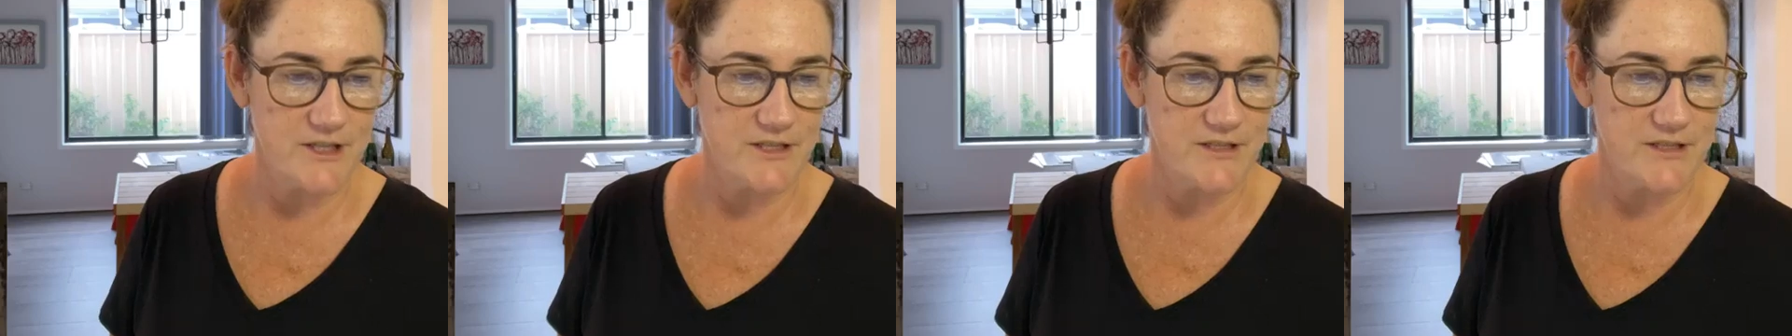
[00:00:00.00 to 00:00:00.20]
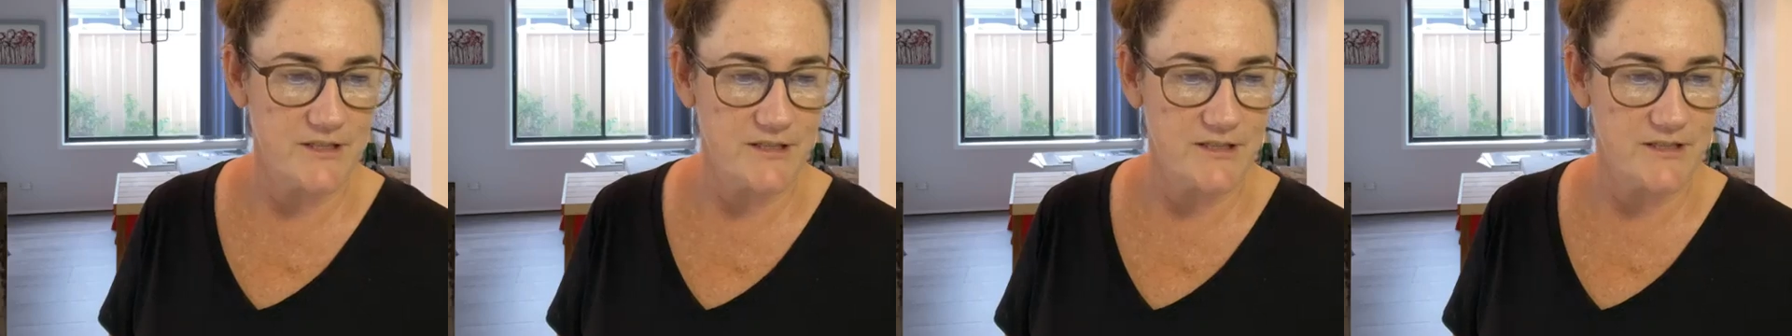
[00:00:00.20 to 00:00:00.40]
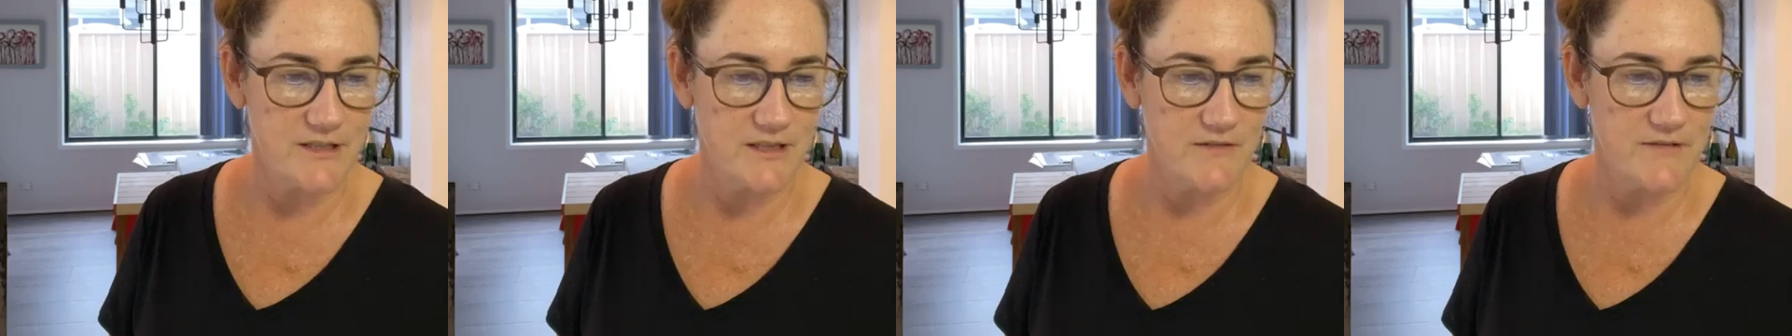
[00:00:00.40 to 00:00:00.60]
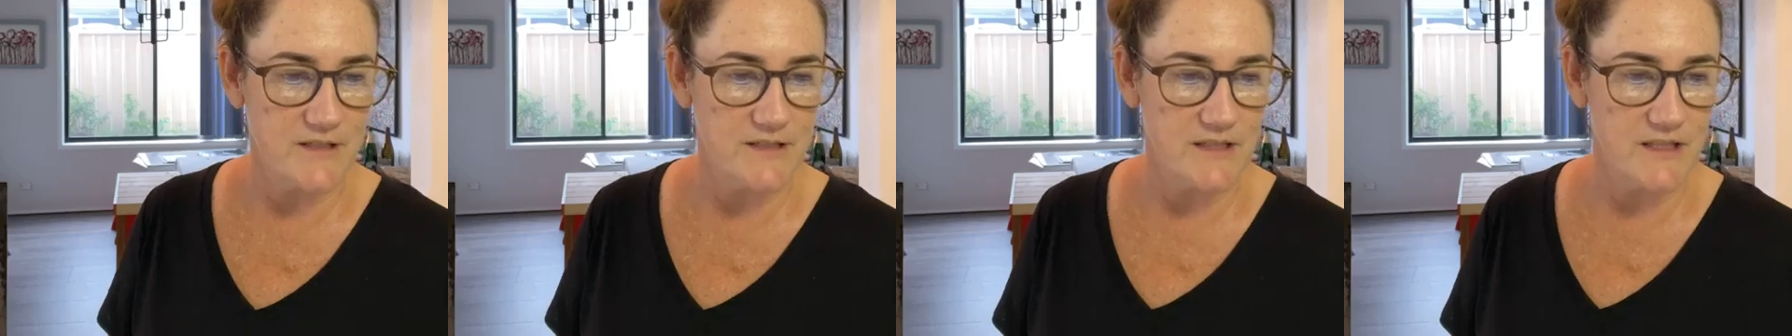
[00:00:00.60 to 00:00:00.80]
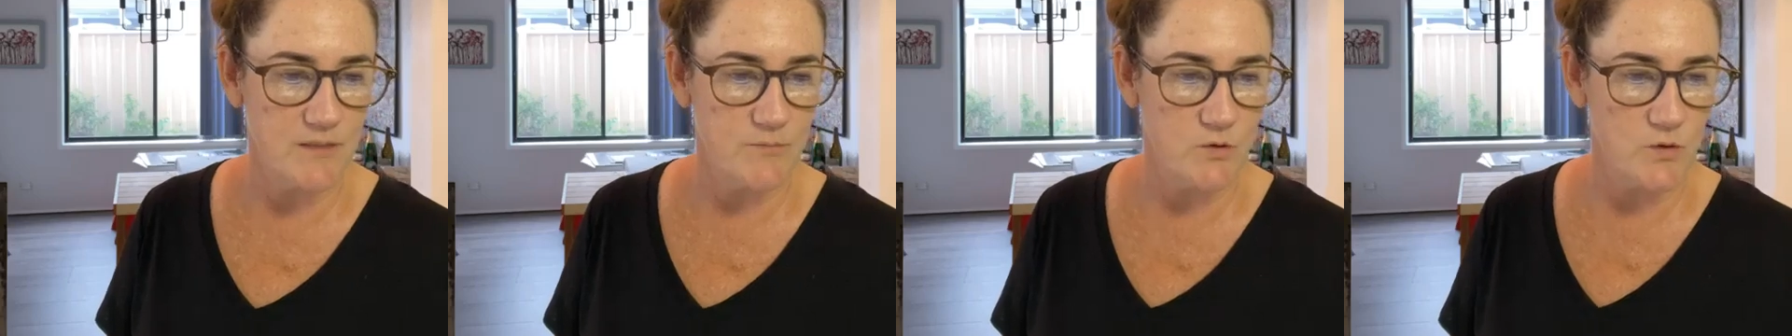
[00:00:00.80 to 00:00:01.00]
and just see if there's
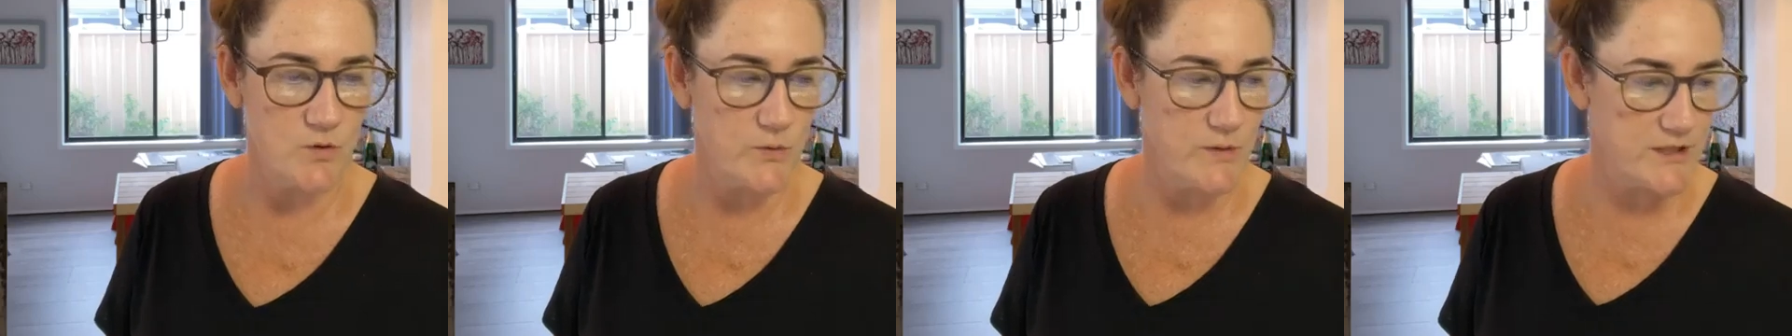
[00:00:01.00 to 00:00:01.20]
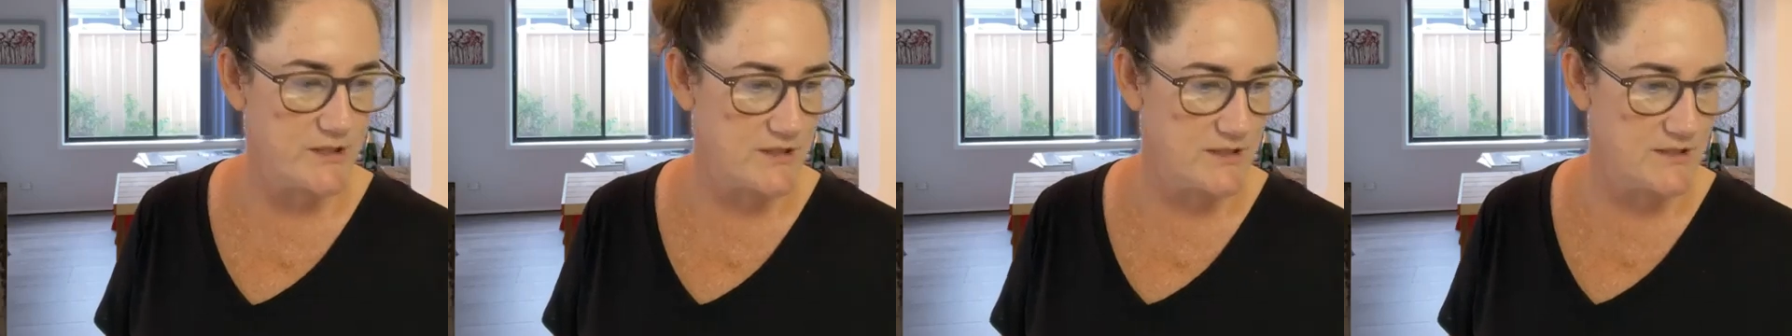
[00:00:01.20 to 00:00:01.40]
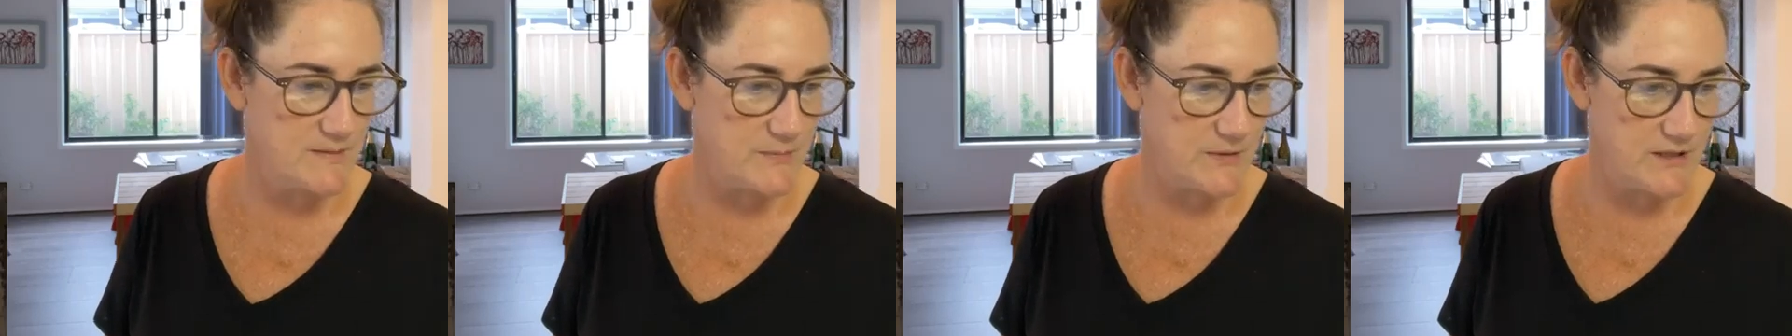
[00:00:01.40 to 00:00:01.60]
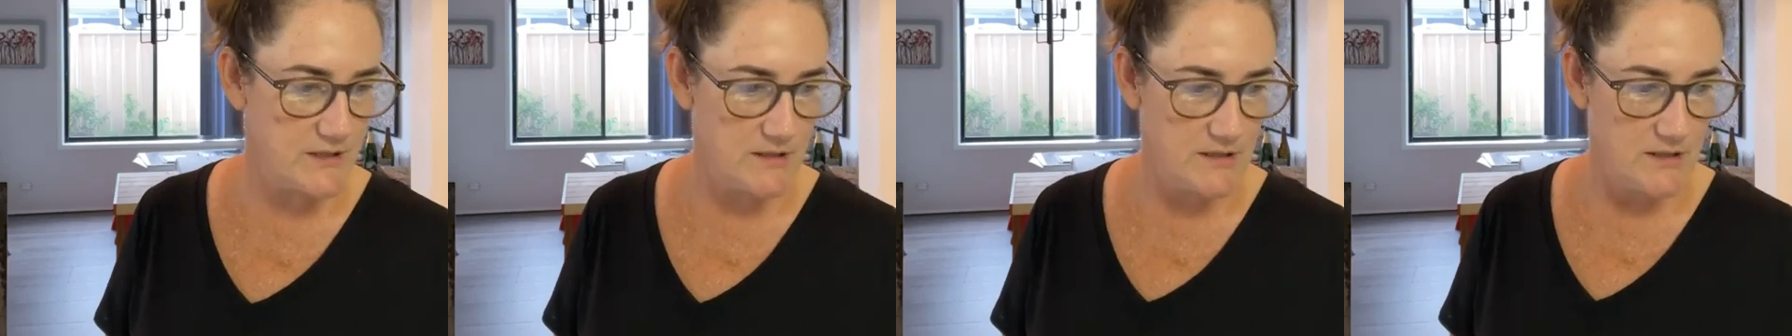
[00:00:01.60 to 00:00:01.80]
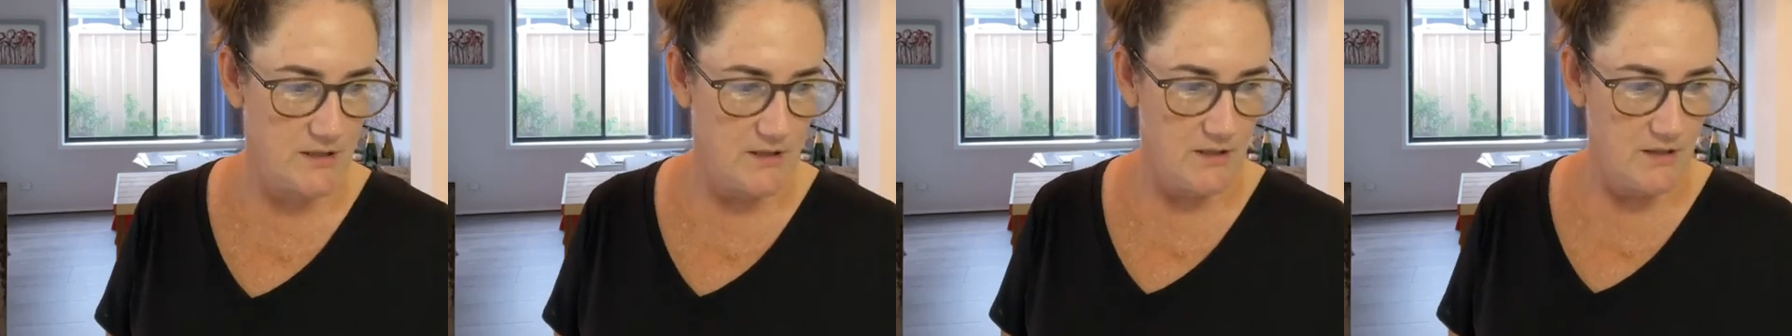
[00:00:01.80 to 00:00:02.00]
any more questions. But